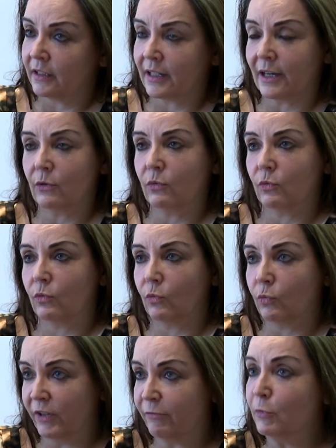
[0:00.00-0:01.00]
Now,
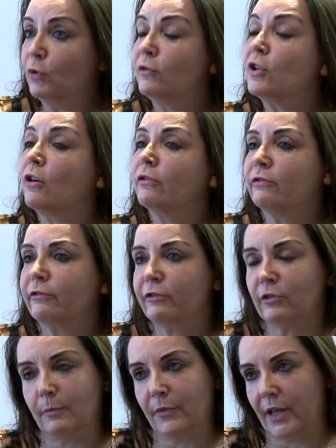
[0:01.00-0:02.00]
we've moved on
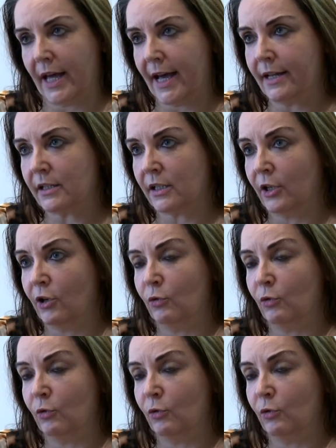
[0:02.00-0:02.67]
from that.